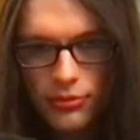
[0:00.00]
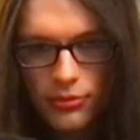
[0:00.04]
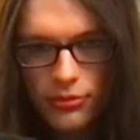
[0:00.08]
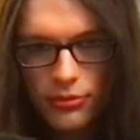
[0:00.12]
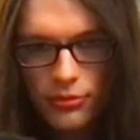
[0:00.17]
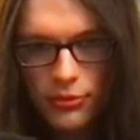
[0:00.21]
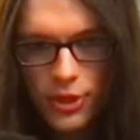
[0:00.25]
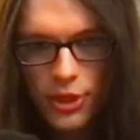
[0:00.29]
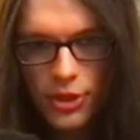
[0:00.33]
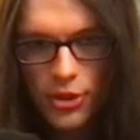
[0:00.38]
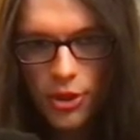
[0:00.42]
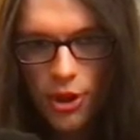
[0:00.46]

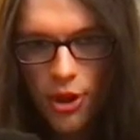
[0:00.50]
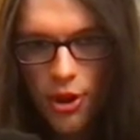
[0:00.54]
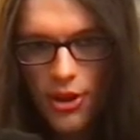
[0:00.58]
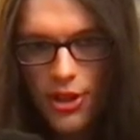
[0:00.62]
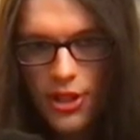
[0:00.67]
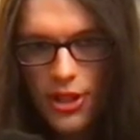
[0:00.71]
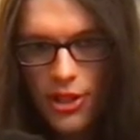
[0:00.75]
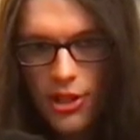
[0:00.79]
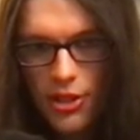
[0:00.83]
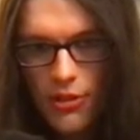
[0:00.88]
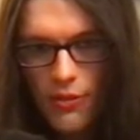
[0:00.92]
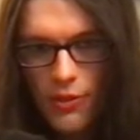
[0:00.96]
it's hard to
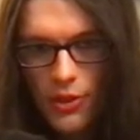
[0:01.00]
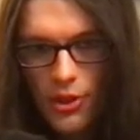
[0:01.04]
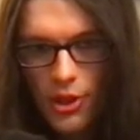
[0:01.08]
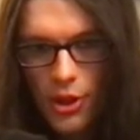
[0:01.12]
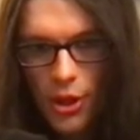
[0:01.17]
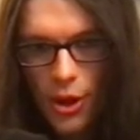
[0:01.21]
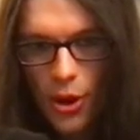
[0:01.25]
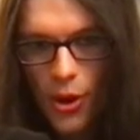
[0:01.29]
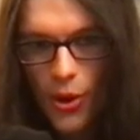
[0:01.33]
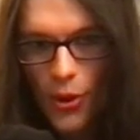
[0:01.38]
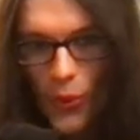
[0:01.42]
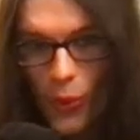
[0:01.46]
even
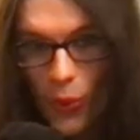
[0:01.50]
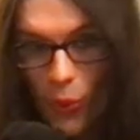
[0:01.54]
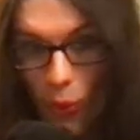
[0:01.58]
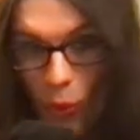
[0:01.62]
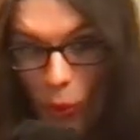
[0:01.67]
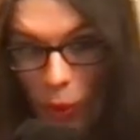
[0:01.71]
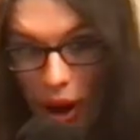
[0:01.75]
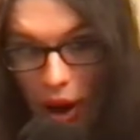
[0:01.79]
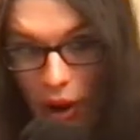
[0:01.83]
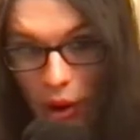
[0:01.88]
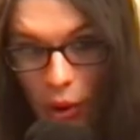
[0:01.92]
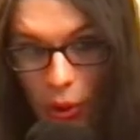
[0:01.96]
know
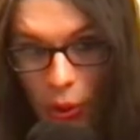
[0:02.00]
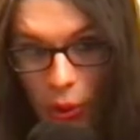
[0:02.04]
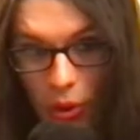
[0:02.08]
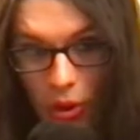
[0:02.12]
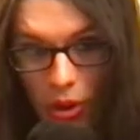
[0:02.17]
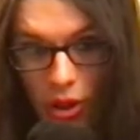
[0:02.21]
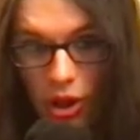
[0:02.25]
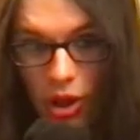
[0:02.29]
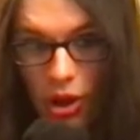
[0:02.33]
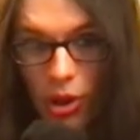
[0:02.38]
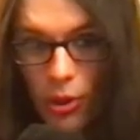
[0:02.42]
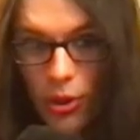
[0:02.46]
where we're
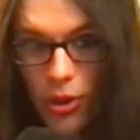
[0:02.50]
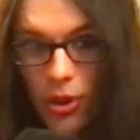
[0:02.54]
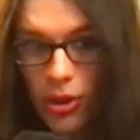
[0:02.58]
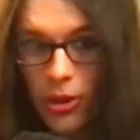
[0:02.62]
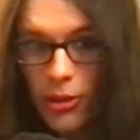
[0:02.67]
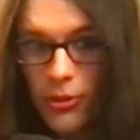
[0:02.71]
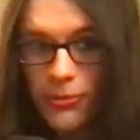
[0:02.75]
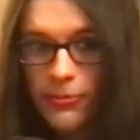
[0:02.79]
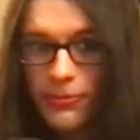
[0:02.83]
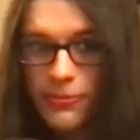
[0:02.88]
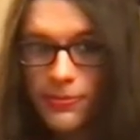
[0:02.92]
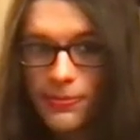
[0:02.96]
going,
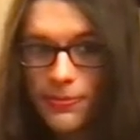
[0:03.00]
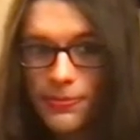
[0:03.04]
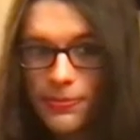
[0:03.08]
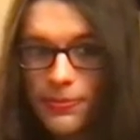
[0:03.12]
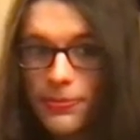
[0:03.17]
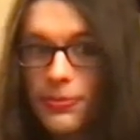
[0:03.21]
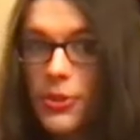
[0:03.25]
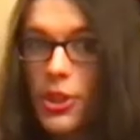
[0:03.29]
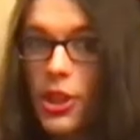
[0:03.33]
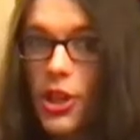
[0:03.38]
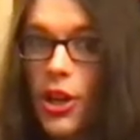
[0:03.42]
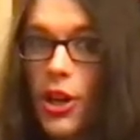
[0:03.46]

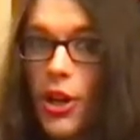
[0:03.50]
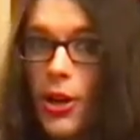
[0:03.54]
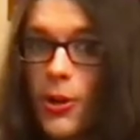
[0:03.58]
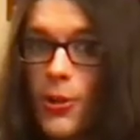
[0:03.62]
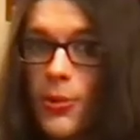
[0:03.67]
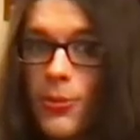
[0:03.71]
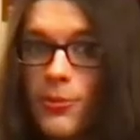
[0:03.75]
you know?